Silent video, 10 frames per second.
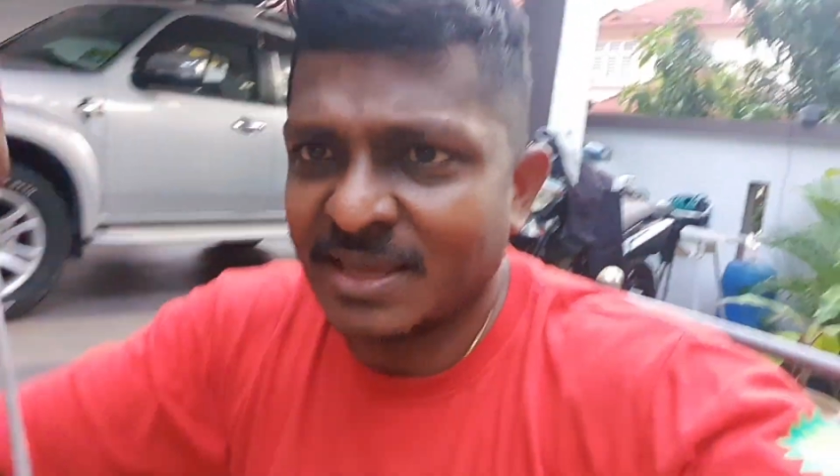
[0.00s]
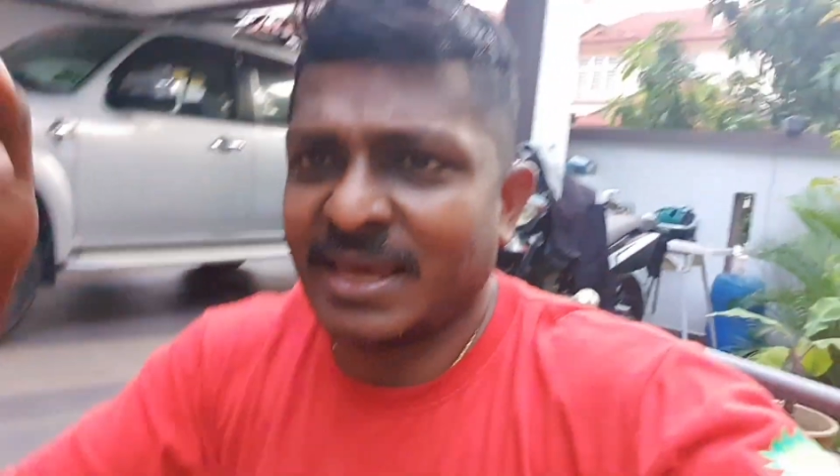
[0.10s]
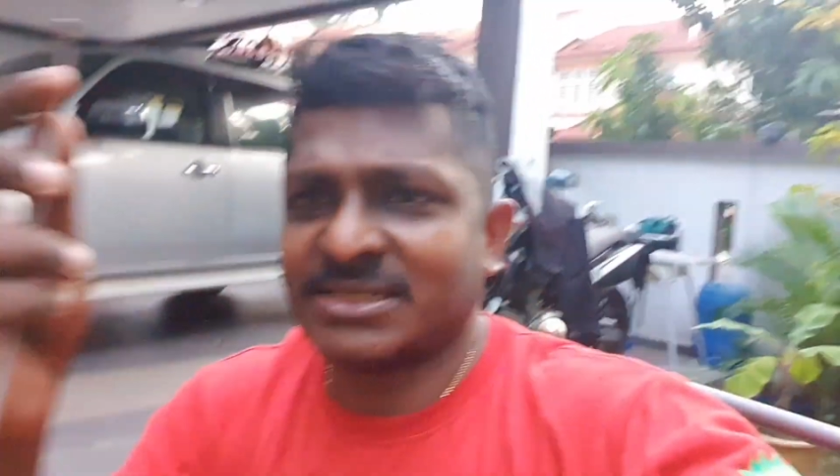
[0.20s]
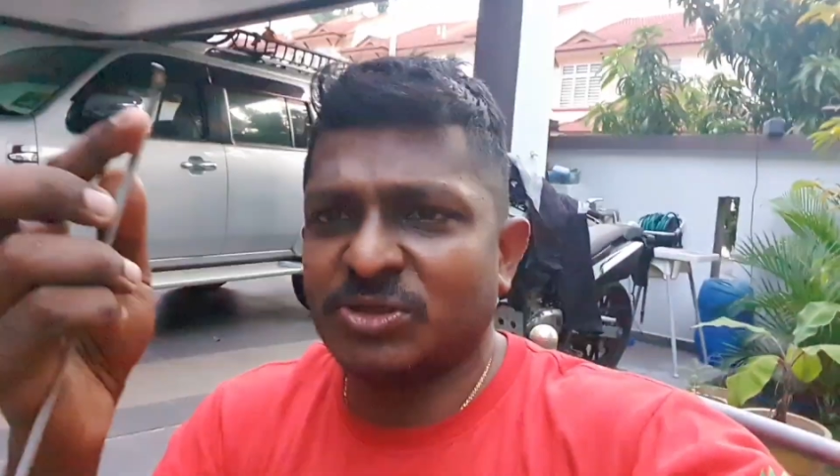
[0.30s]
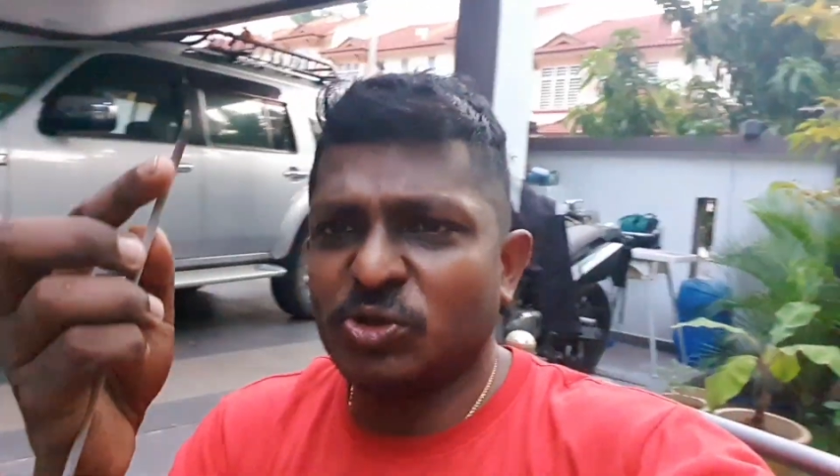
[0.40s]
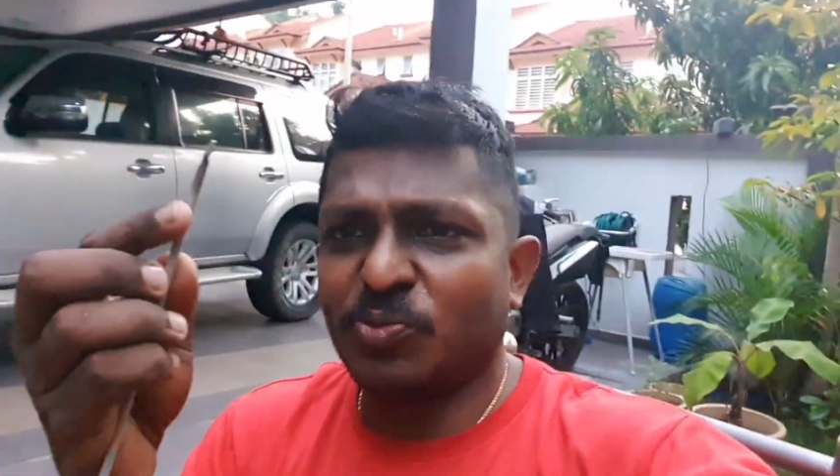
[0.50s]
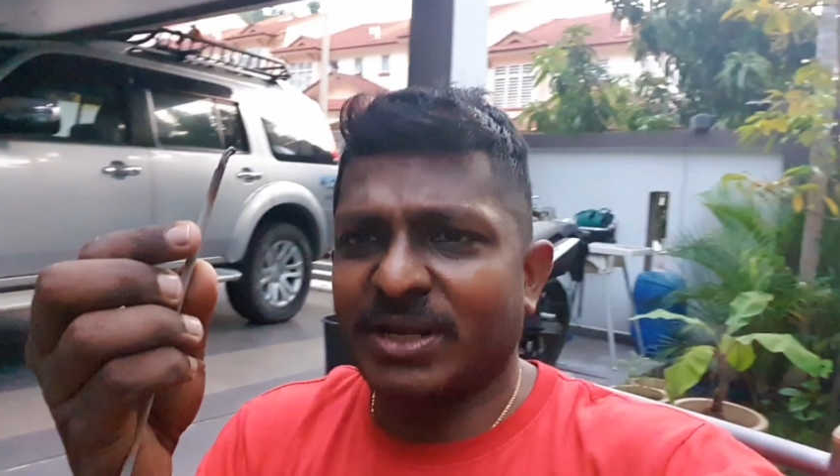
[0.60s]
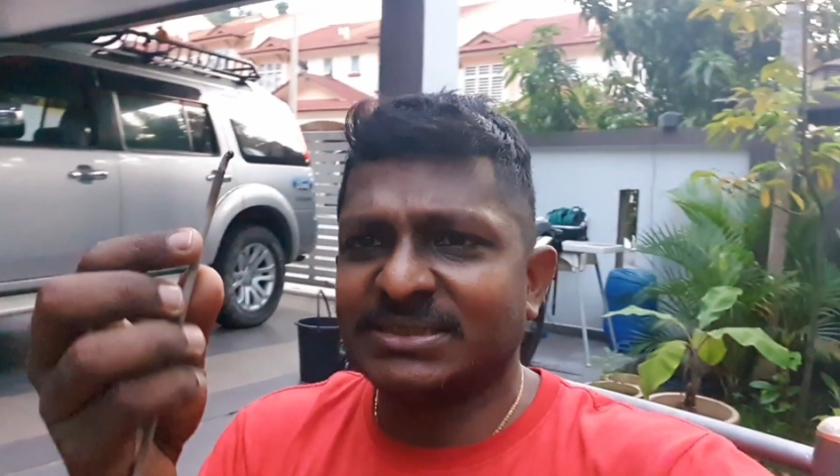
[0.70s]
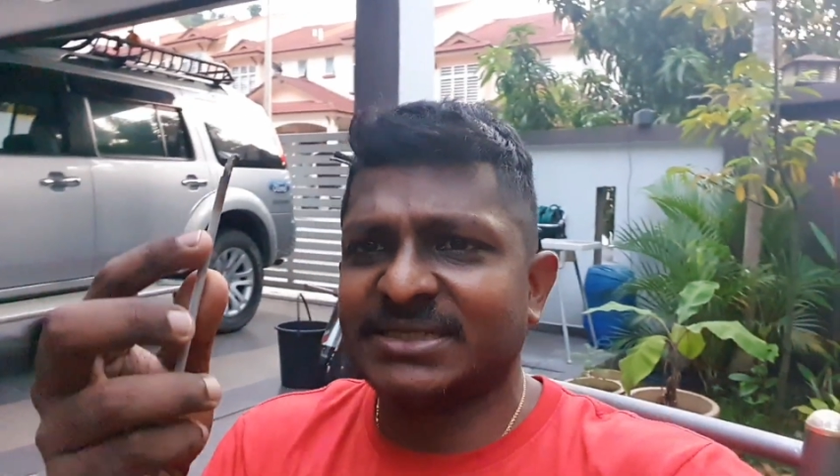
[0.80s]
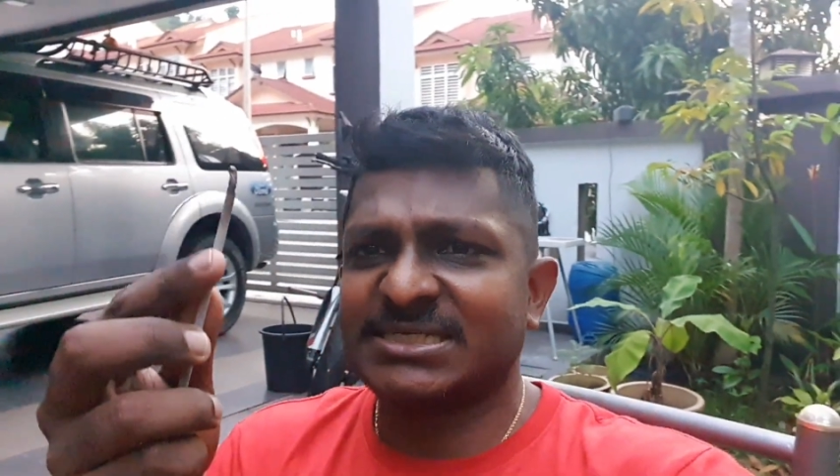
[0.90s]
it's a
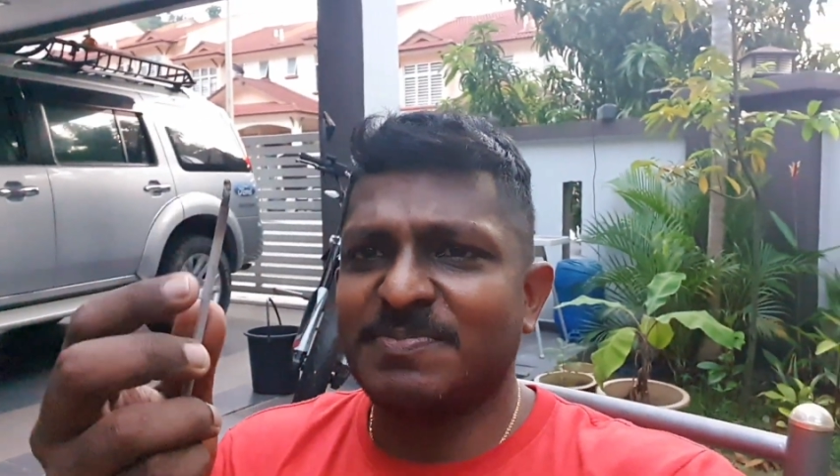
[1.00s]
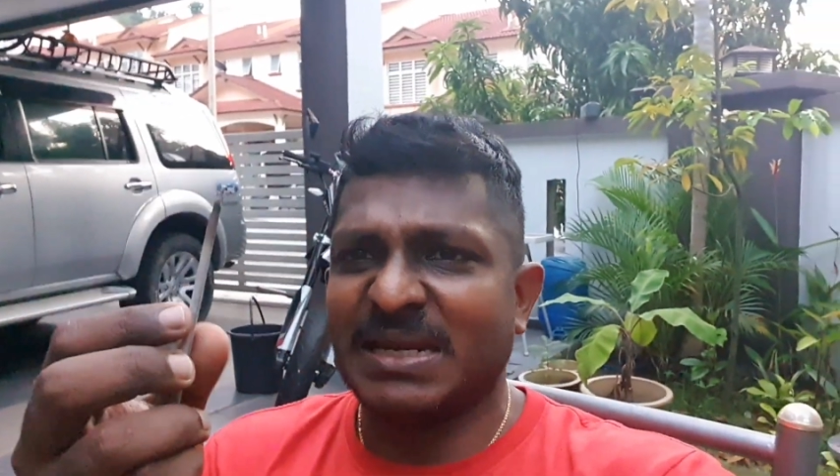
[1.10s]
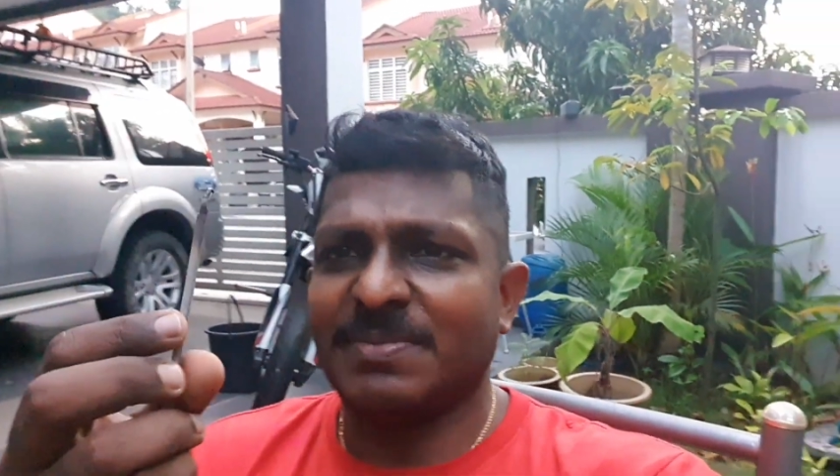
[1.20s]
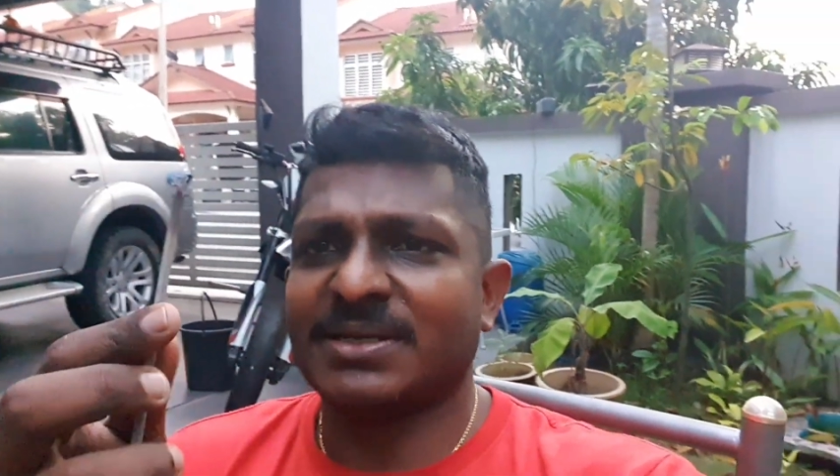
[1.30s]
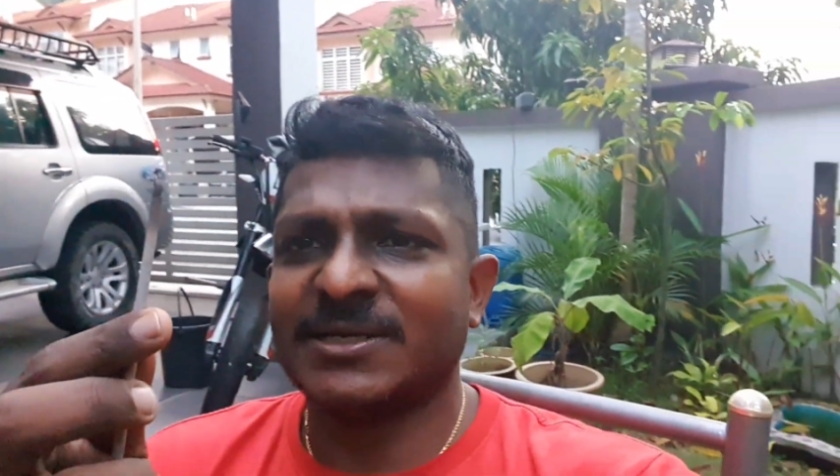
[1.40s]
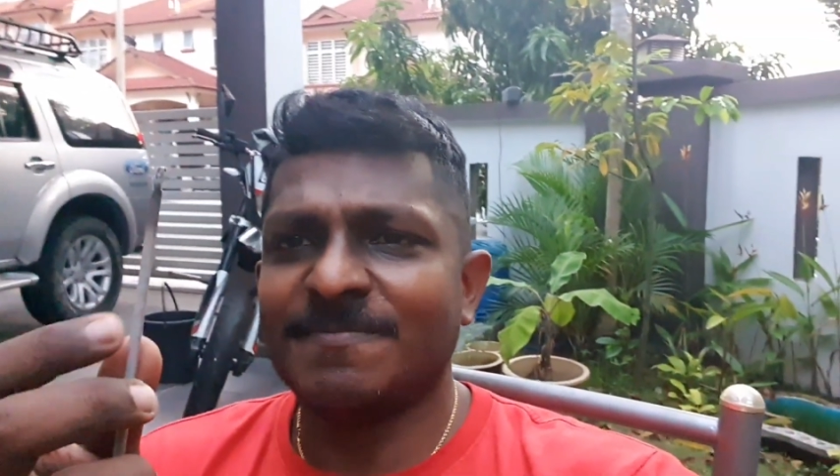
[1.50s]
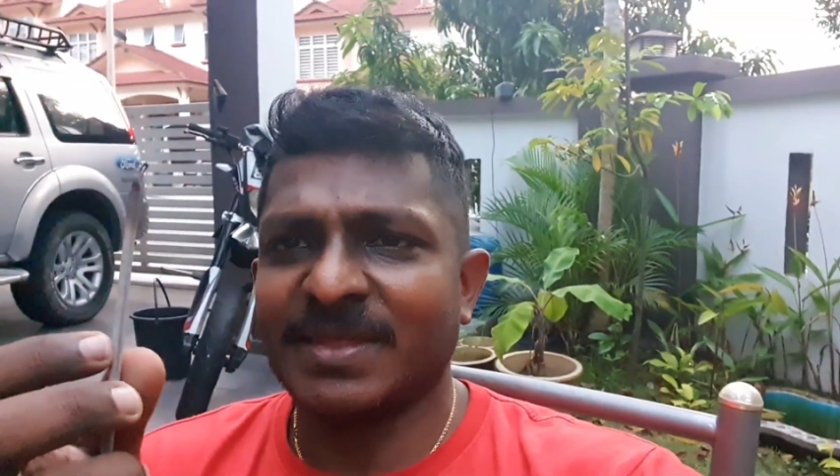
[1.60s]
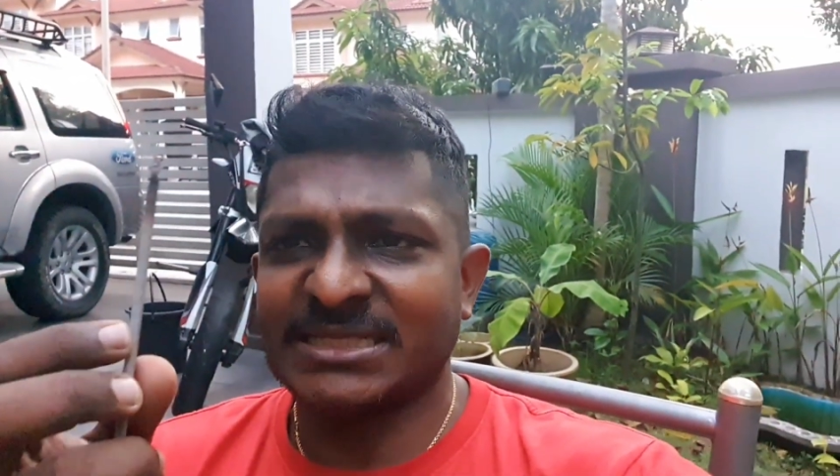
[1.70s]
2.6 millimeter.